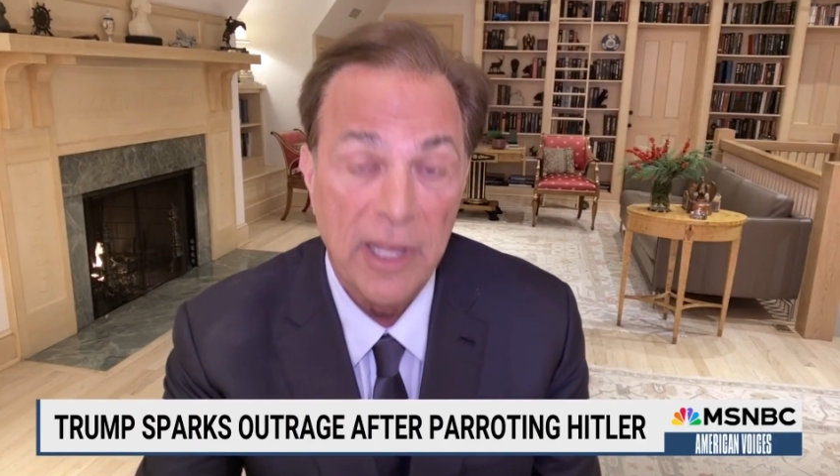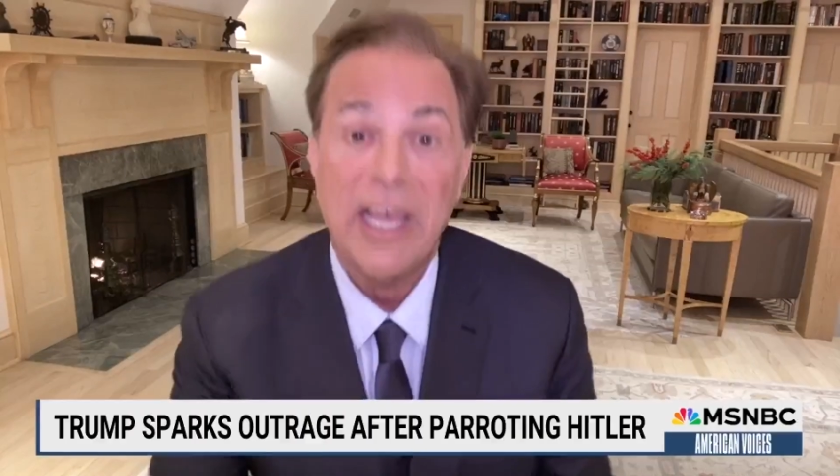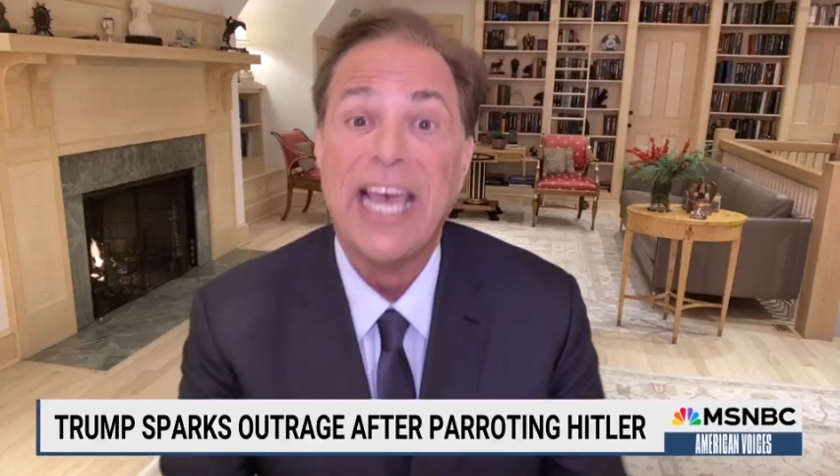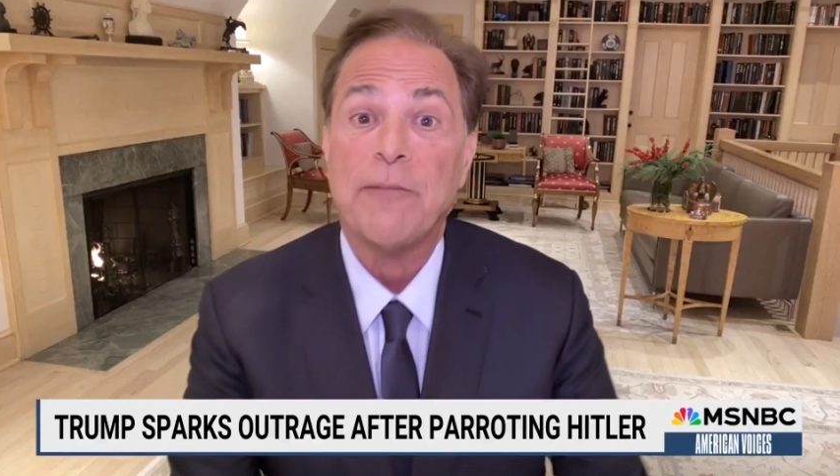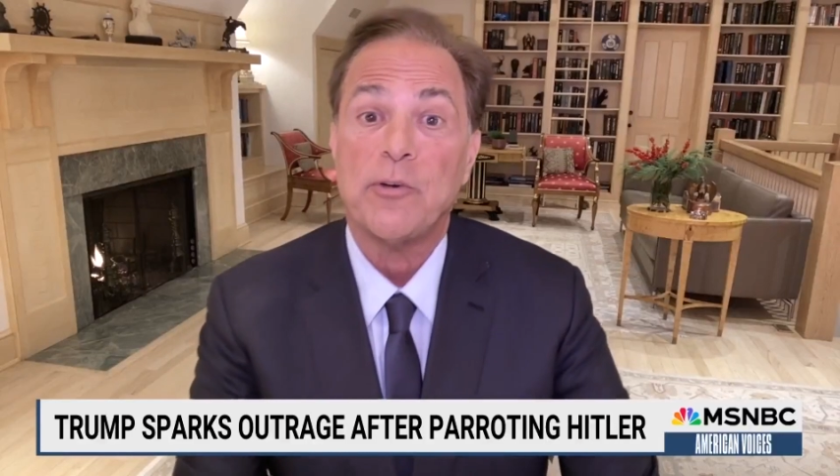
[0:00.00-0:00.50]

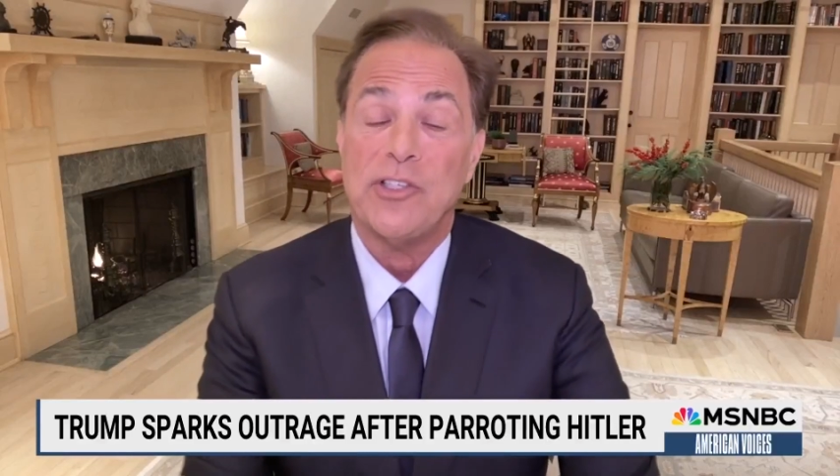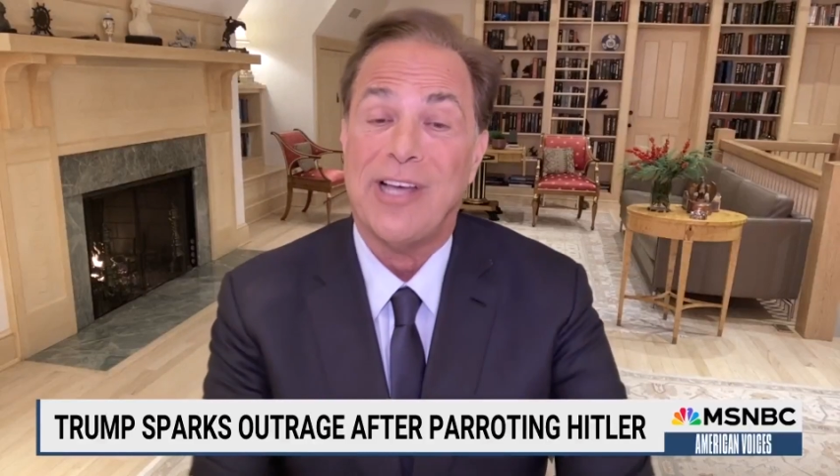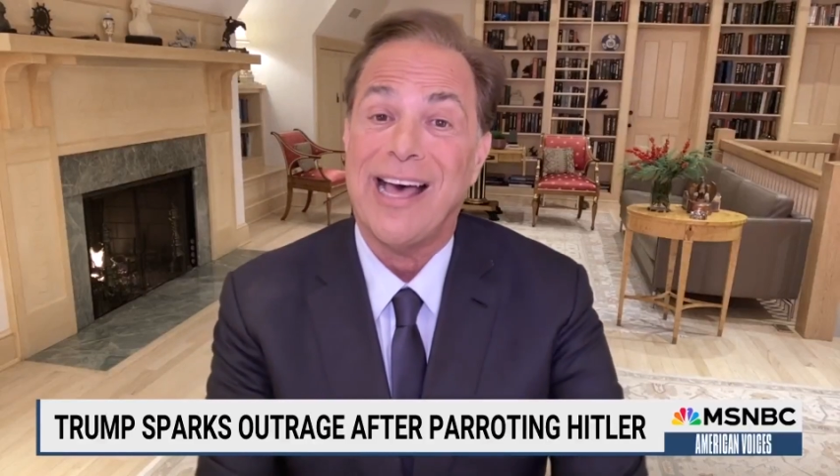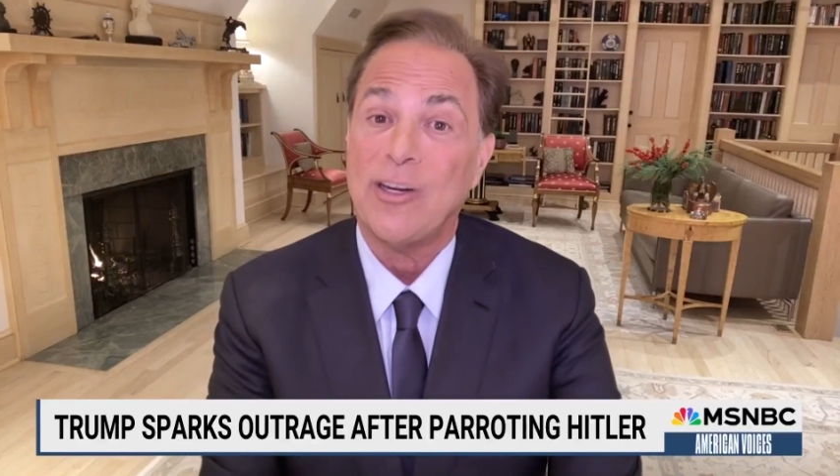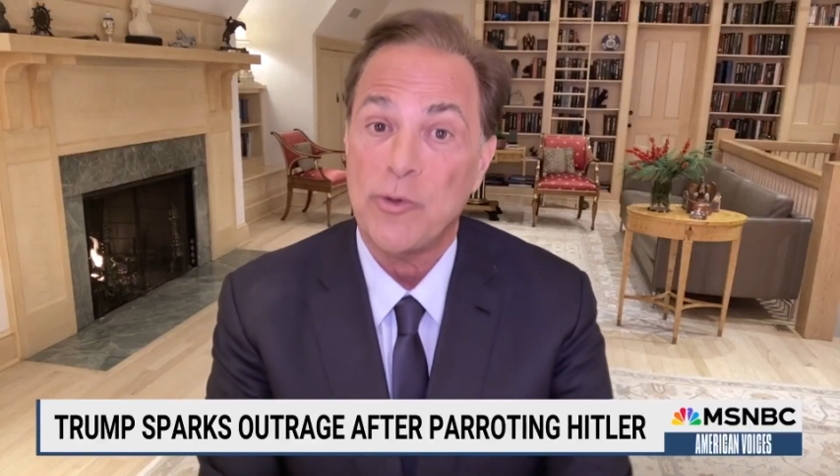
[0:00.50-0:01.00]
And for
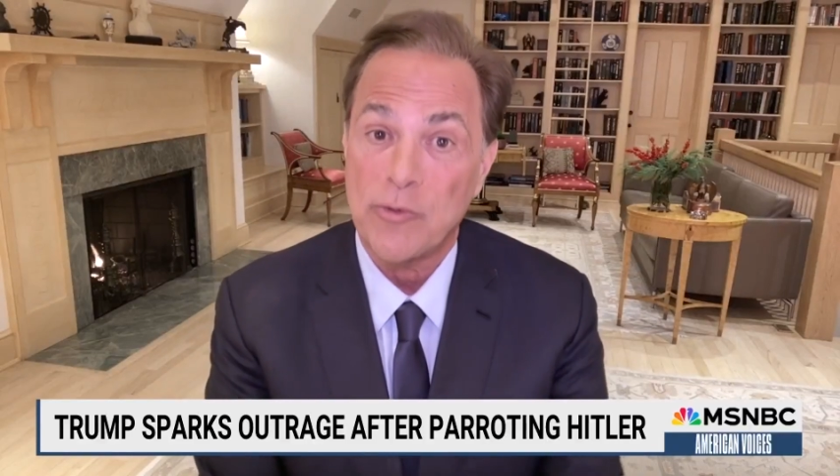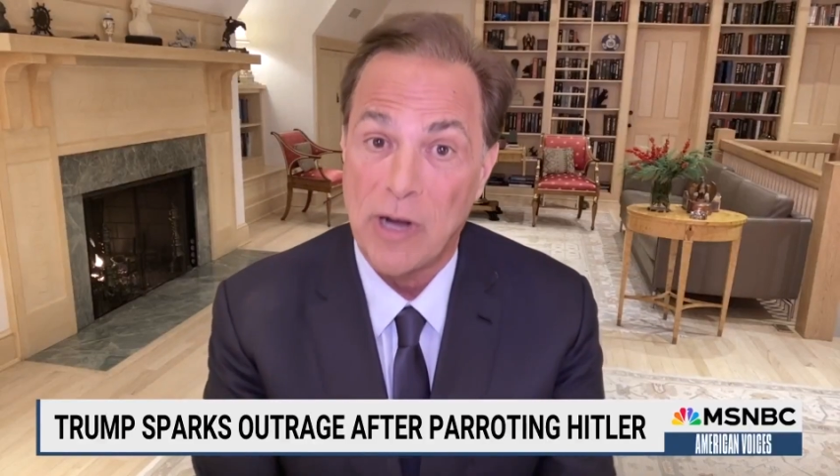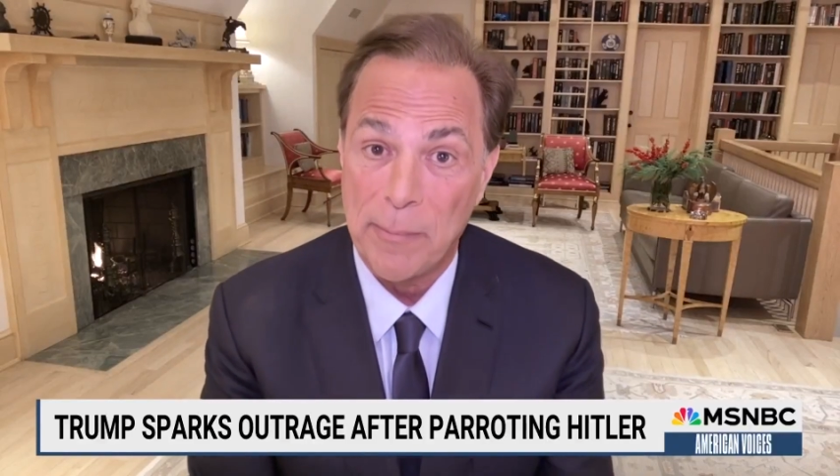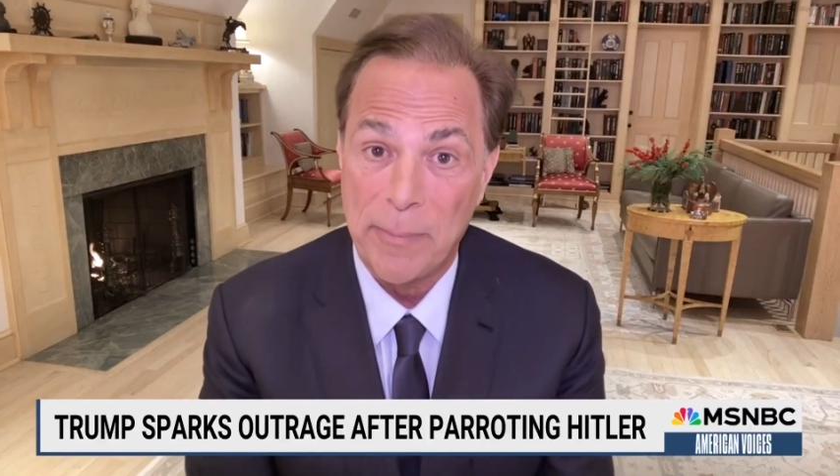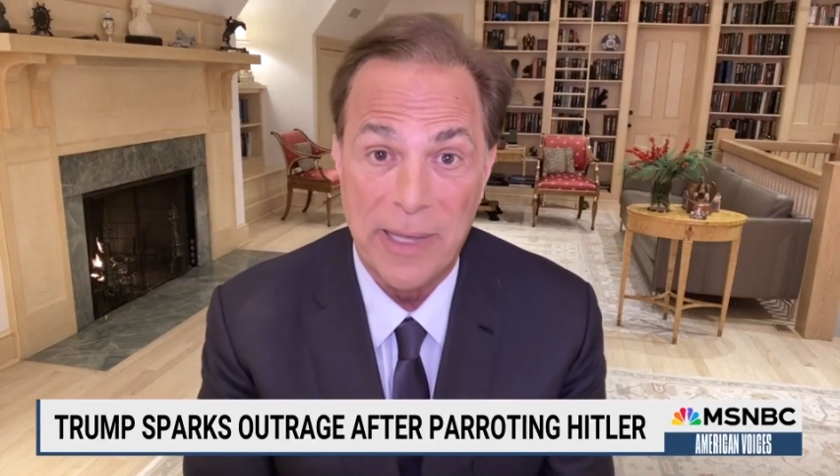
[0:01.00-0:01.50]
Donald
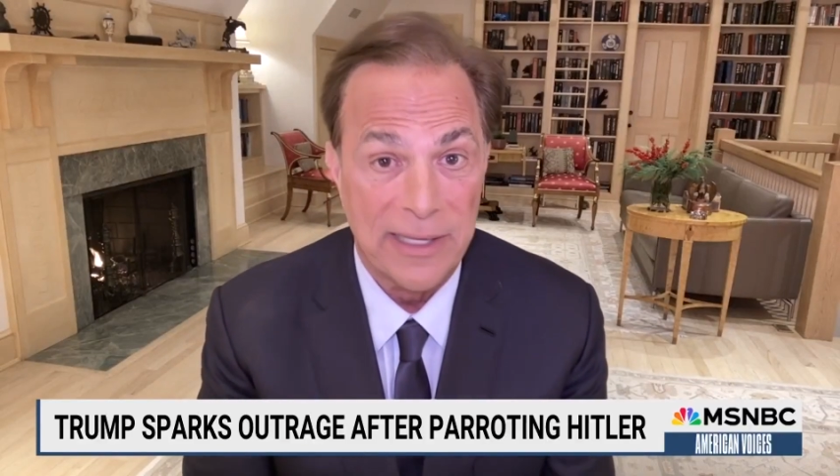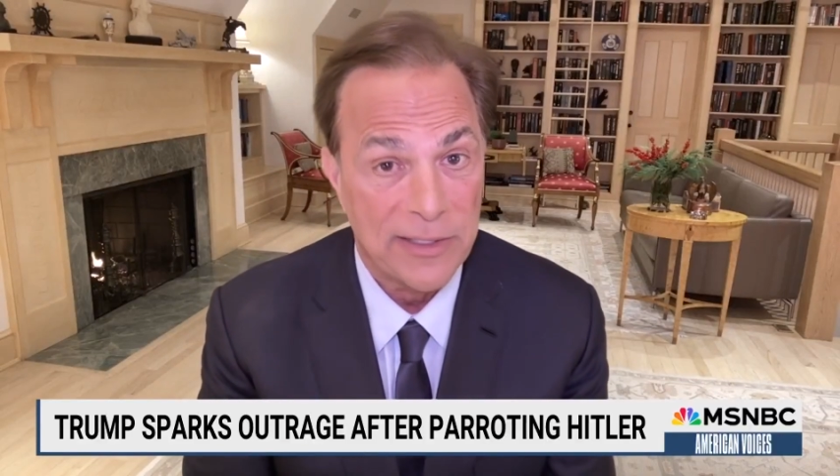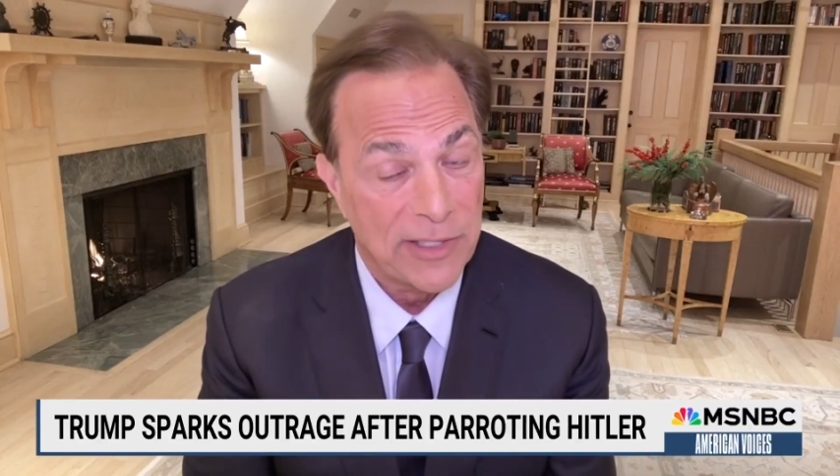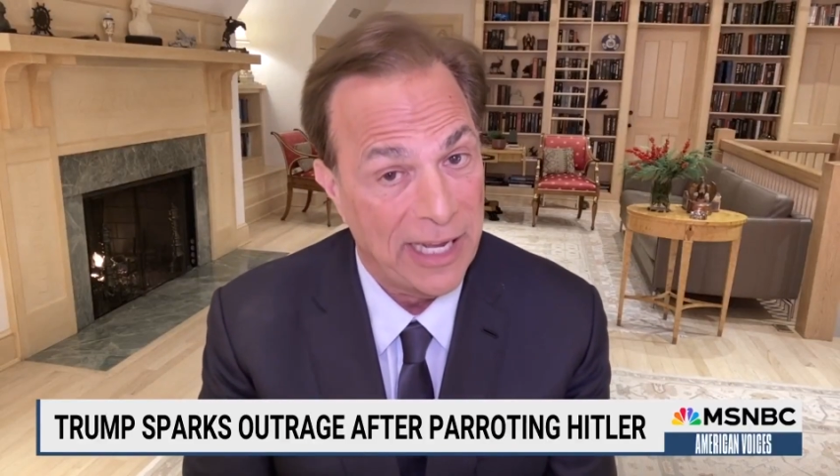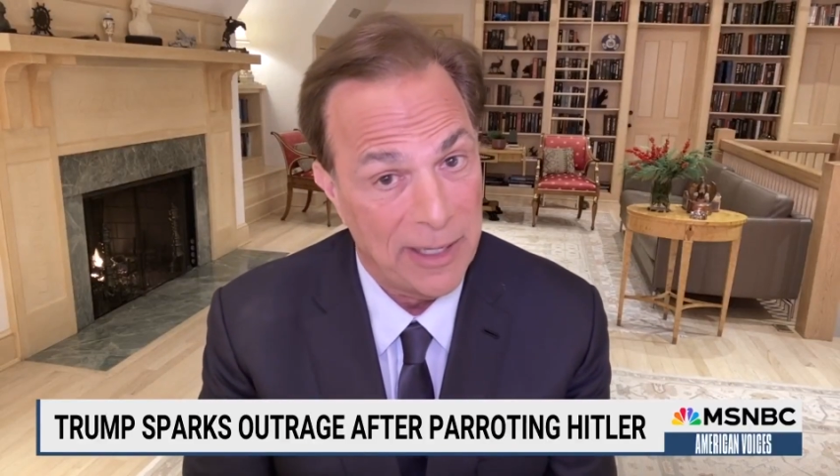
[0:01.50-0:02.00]
Trump, as
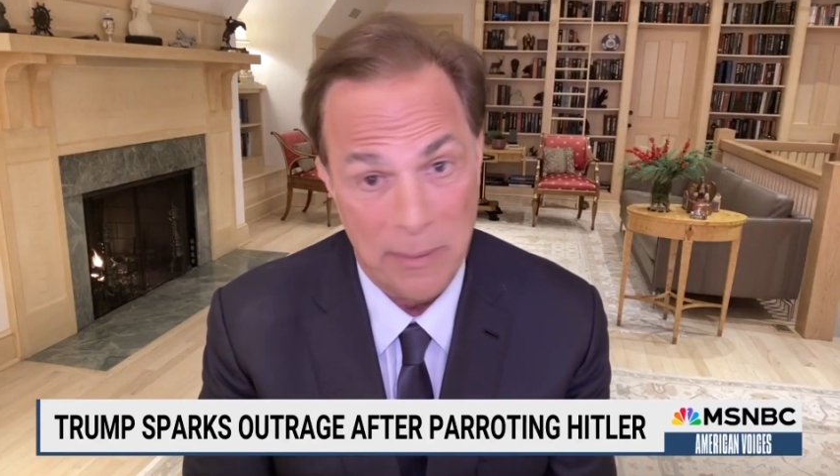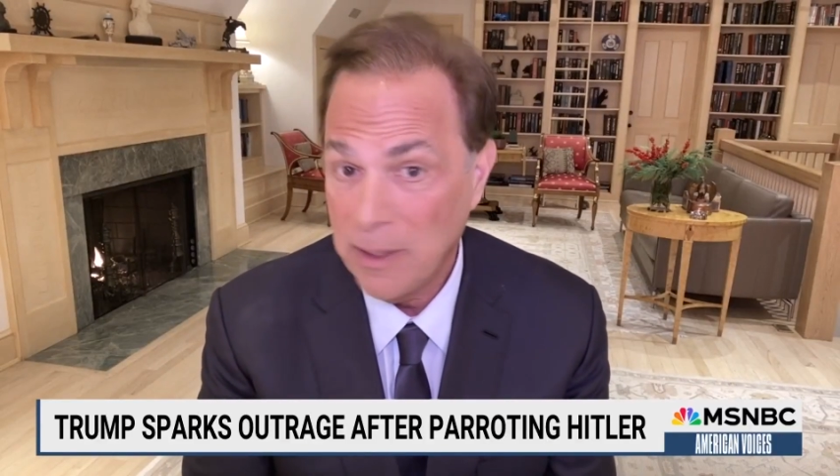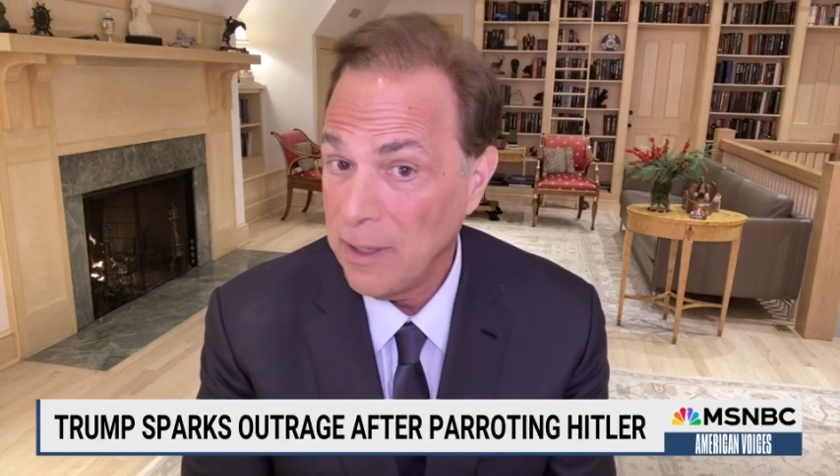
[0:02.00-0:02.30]
a